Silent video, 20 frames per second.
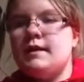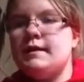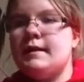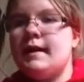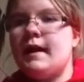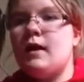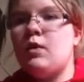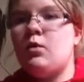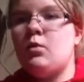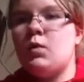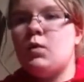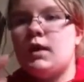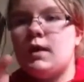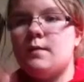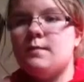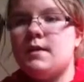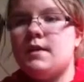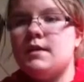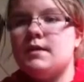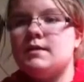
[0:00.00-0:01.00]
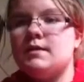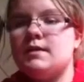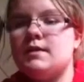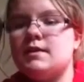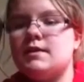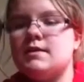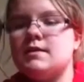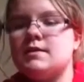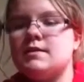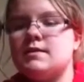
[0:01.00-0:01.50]
Now when I make
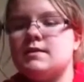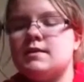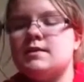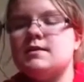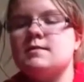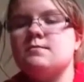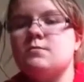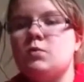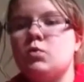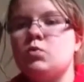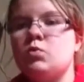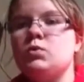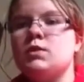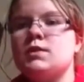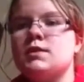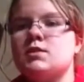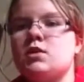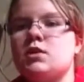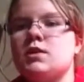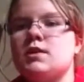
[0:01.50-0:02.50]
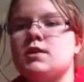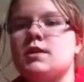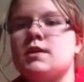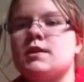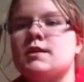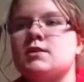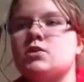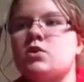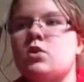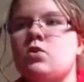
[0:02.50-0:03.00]
this mold is
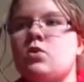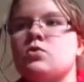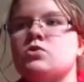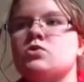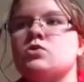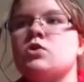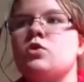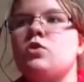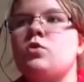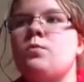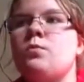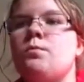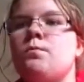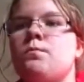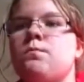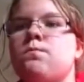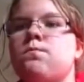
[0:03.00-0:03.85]
also